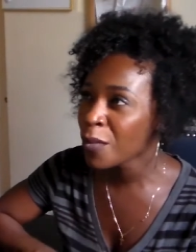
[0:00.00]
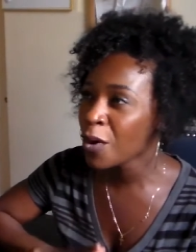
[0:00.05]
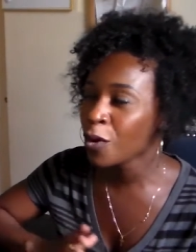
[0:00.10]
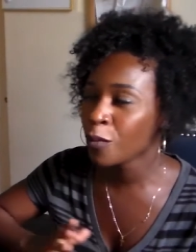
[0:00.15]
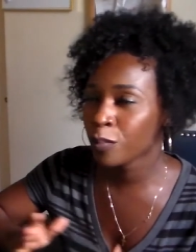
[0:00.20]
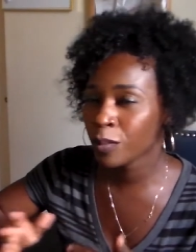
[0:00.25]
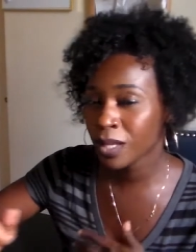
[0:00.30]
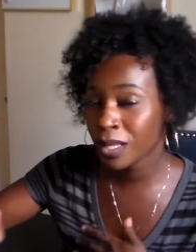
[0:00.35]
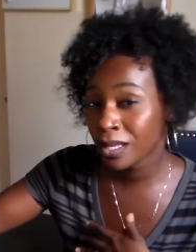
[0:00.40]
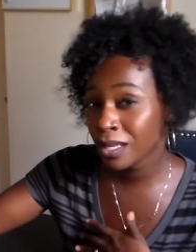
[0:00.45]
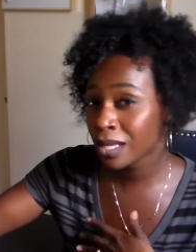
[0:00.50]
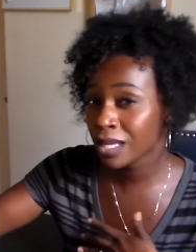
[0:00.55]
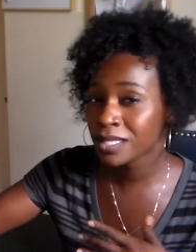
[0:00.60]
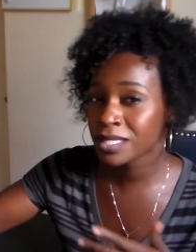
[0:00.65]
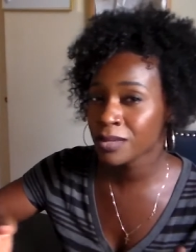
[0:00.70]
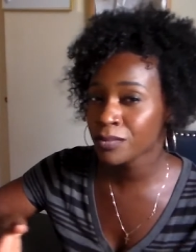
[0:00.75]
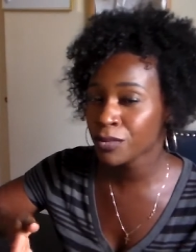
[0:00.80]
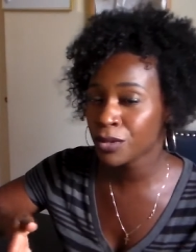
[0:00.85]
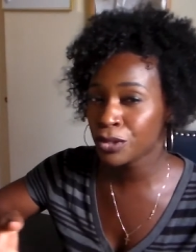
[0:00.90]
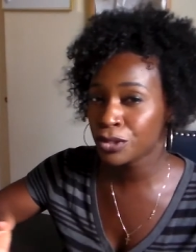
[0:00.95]
I'm hoping
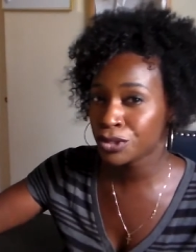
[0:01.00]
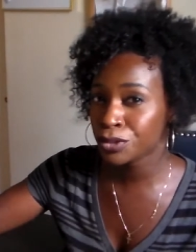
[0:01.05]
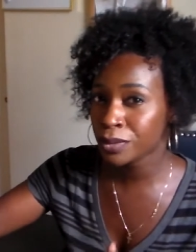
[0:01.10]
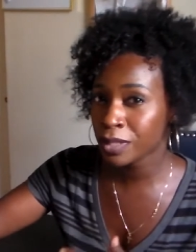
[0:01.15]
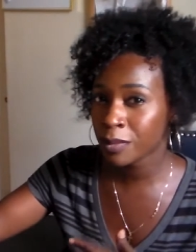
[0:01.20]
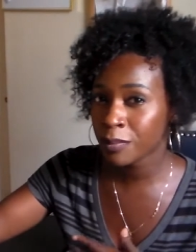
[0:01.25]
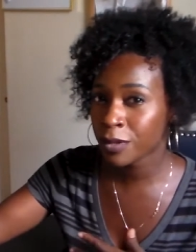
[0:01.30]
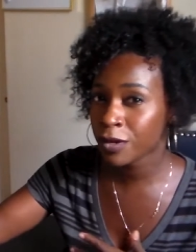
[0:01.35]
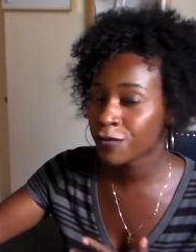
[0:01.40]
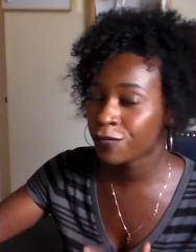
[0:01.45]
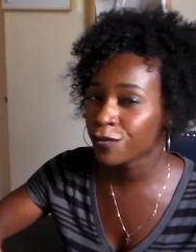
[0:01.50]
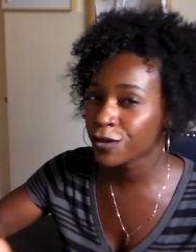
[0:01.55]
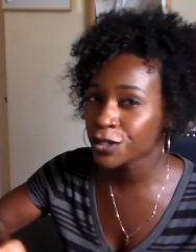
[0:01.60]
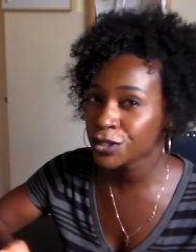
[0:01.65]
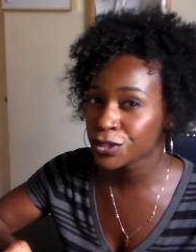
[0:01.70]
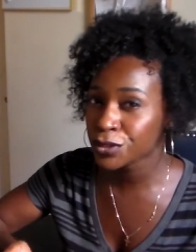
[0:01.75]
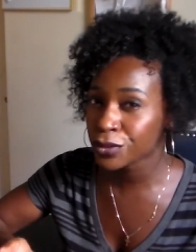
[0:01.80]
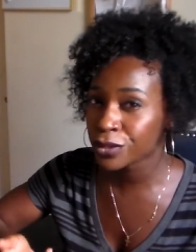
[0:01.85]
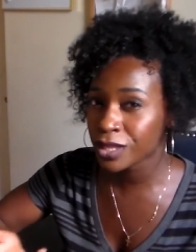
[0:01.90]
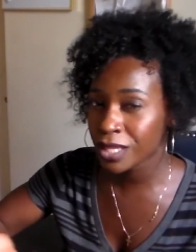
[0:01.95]
it's a mutually
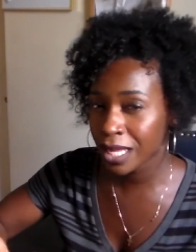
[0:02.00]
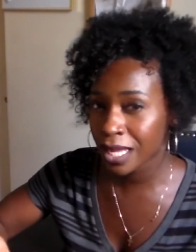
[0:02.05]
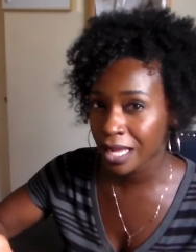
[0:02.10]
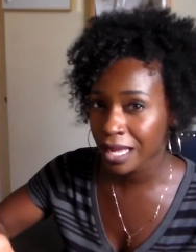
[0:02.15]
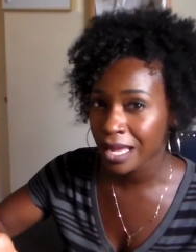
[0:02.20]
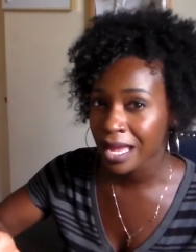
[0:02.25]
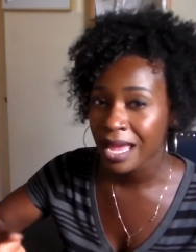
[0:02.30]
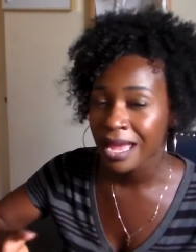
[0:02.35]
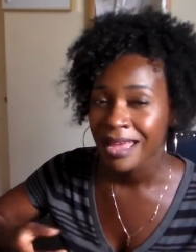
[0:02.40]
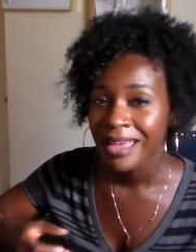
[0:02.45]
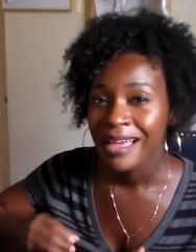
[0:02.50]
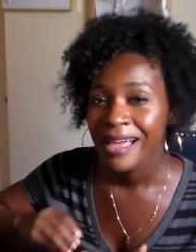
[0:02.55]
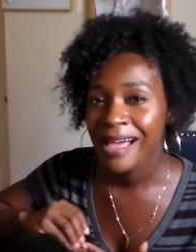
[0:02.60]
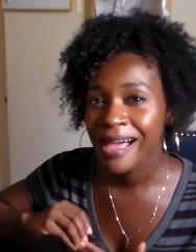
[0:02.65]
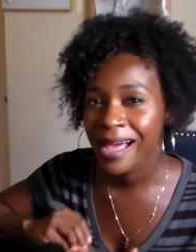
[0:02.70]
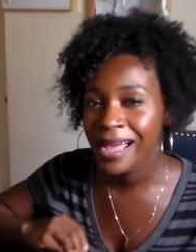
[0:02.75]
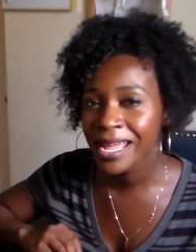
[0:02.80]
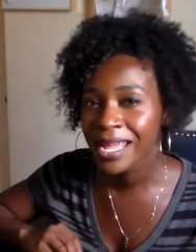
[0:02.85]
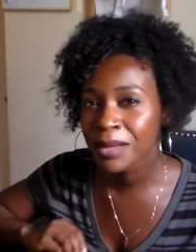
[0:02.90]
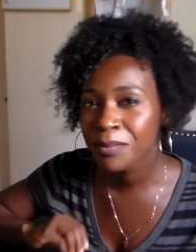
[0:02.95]
beneficial thing.
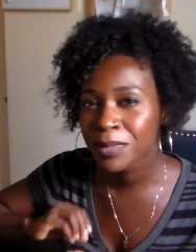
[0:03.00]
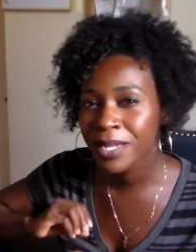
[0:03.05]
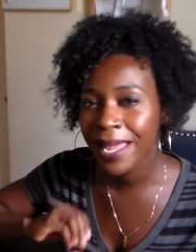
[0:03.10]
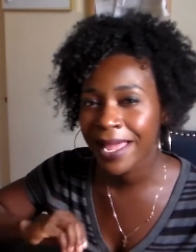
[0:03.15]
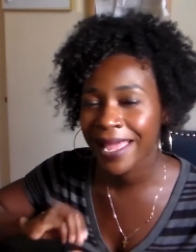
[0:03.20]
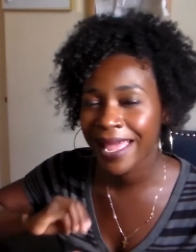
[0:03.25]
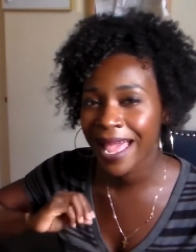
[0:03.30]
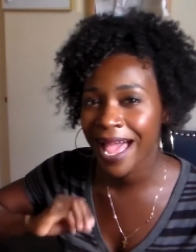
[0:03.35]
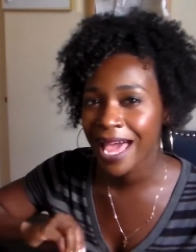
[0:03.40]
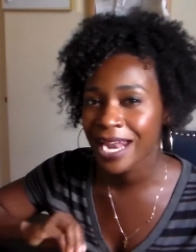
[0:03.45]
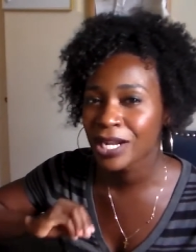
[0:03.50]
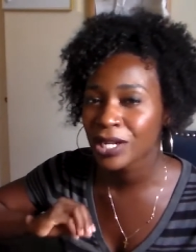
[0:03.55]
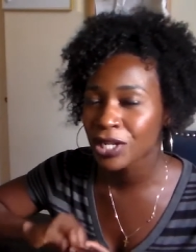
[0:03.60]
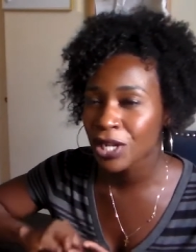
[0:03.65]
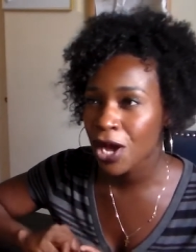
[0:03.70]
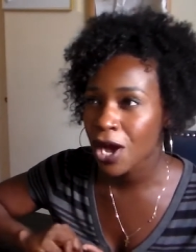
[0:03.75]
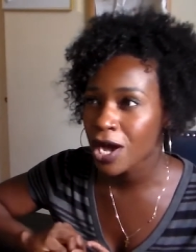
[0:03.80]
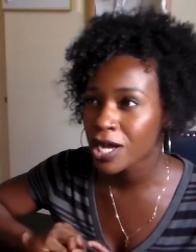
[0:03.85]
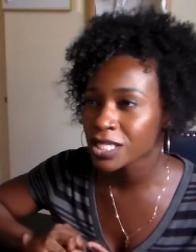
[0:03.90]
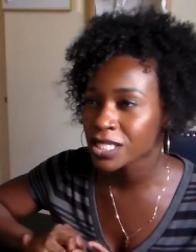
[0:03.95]
I am like at a
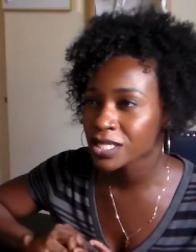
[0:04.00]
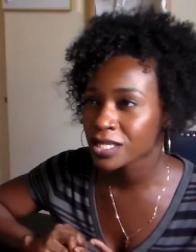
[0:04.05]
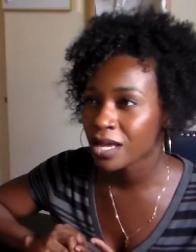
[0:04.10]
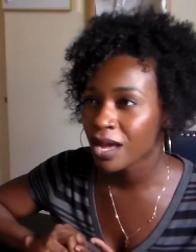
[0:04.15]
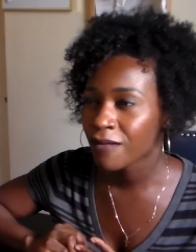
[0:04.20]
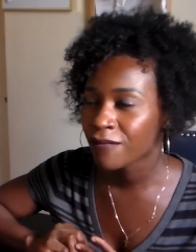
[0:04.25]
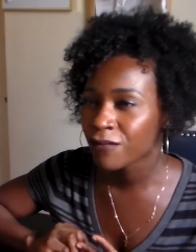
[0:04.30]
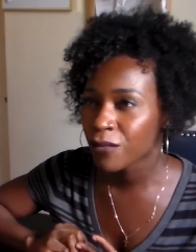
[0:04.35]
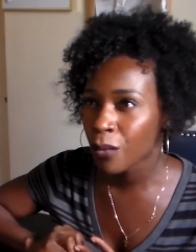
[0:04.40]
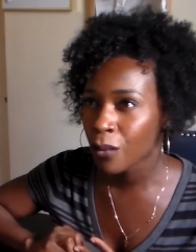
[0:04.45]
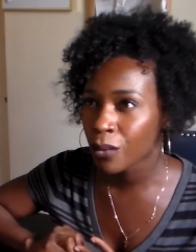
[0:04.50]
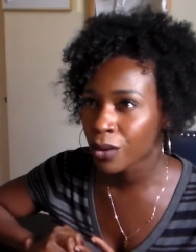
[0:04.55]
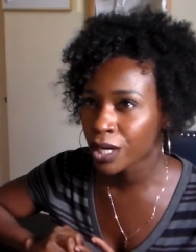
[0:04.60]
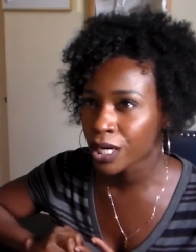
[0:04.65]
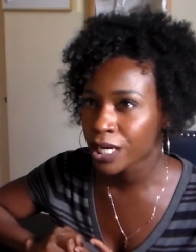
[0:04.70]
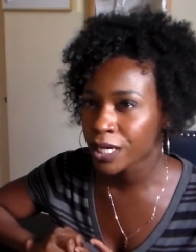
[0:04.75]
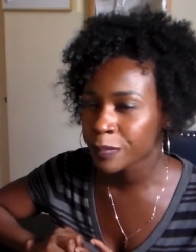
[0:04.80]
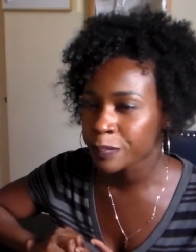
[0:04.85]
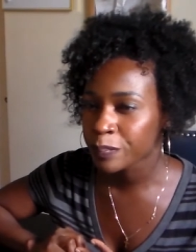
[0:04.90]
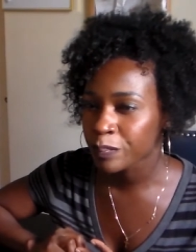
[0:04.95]
loss
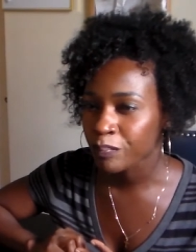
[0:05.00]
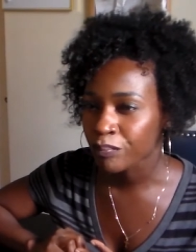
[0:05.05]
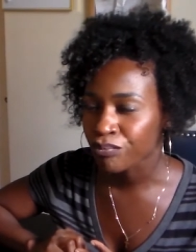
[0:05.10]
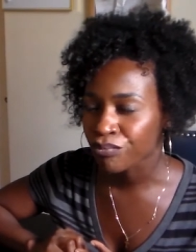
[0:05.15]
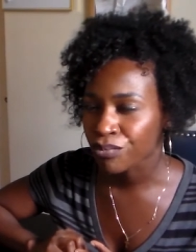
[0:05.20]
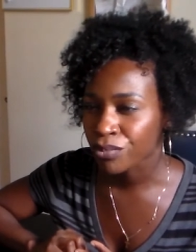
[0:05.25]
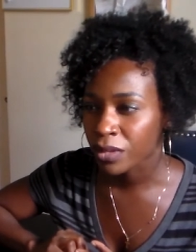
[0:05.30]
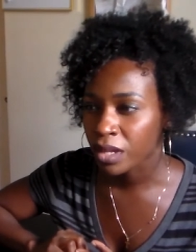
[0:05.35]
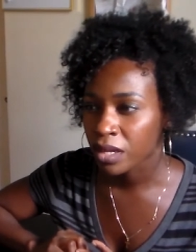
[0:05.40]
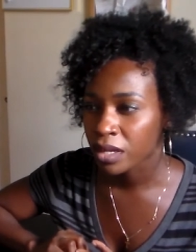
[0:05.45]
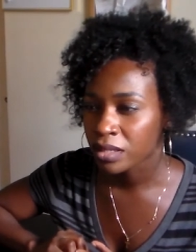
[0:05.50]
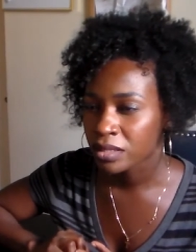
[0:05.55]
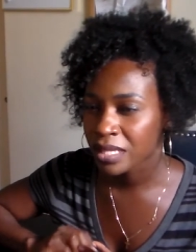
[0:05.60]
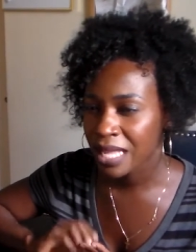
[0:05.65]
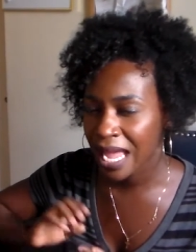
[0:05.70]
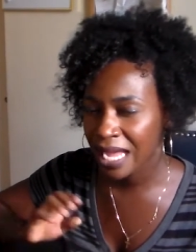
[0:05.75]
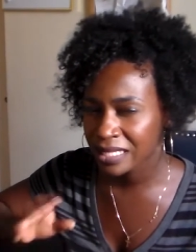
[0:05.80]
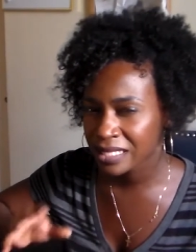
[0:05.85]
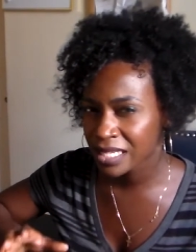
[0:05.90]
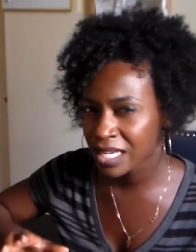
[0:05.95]
for
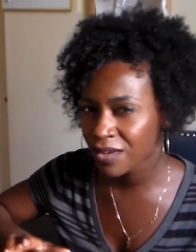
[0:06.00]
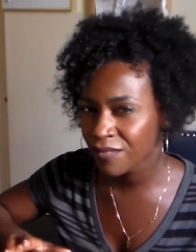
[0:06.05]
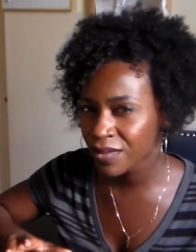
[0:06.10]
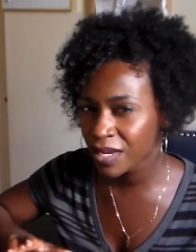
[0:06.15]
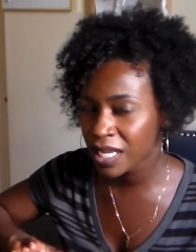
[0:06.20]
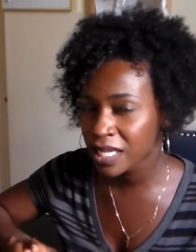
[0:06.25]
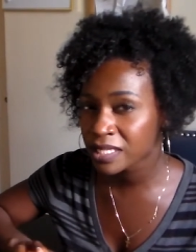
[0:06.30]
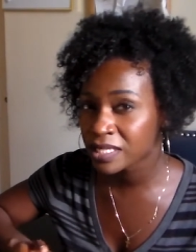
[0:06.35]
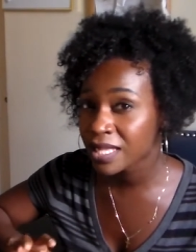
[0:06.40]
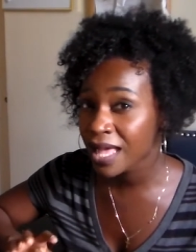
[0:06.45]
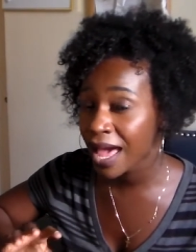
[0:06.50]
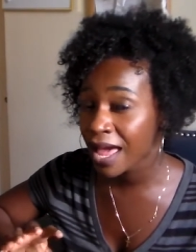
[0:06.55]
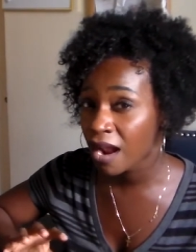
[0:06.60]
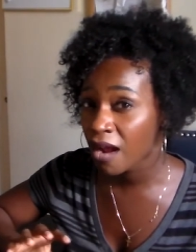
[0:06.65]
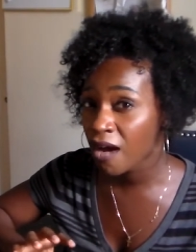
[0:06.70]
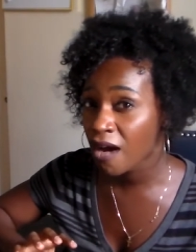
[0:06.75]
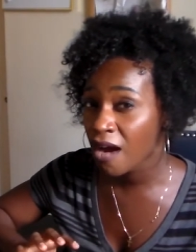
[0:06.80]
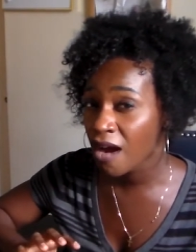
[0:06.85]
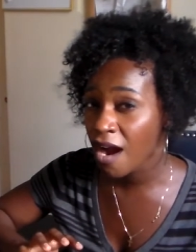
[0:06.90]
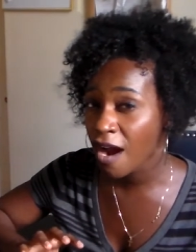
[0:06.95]
activities
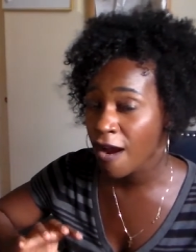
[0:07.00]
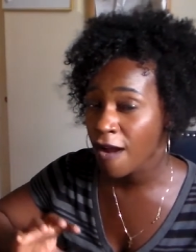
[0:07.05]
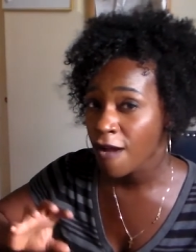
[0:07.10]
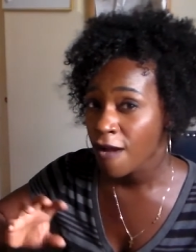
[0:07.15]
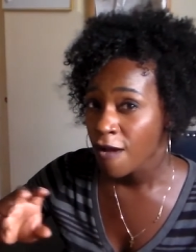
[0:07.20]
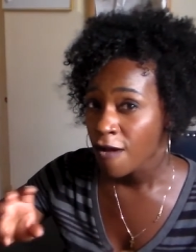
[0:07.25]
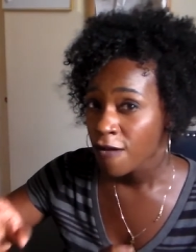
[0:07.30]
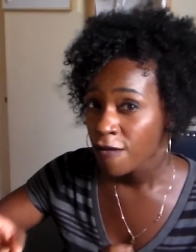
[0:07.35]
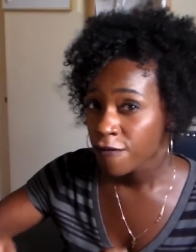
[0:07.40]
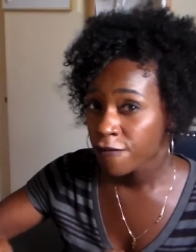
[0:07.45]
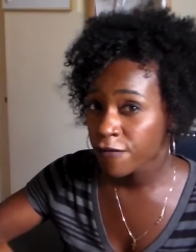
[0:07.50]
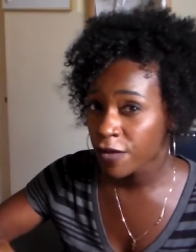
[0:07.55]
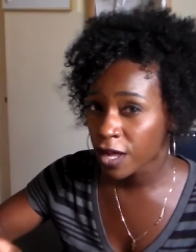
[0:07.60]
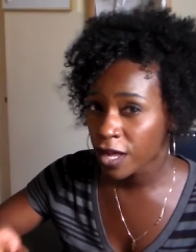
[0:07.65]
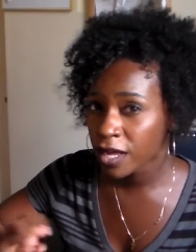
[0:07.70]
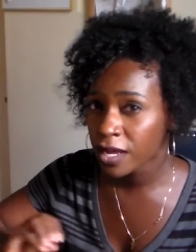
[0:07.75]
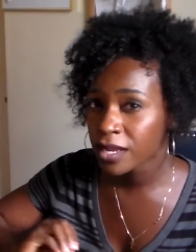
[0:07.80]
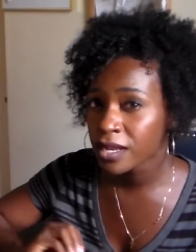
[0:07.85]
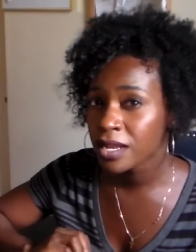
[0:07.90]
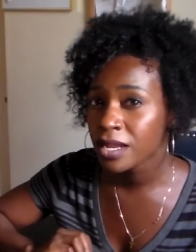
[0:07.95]
that are
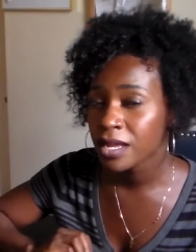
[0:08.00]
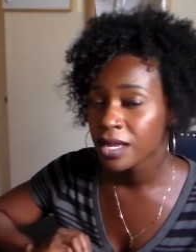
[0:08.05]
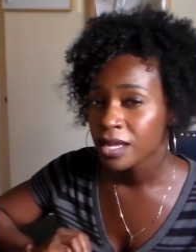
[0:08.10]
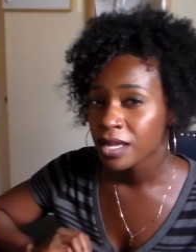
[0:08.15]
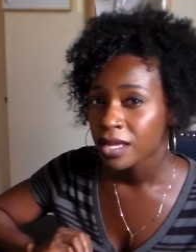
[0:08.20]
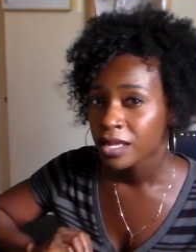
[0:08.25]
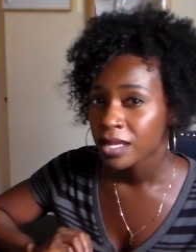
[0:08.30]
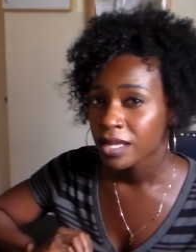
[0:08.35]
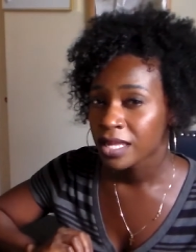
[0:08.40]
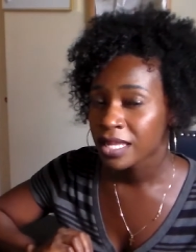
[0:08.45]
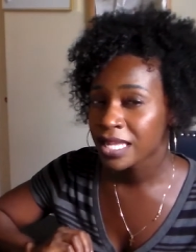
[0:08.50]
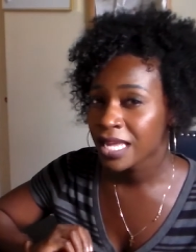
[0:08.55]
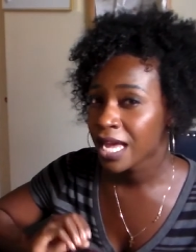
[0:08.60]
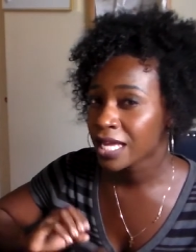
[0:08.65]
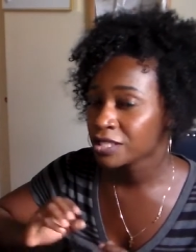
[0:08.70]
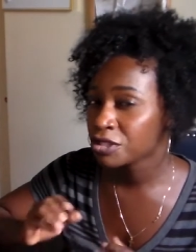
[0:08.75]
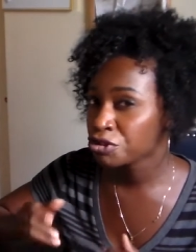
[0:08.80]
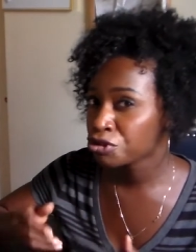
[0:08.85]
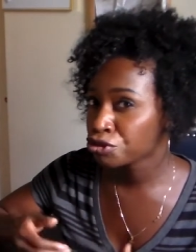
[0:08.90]
fun yet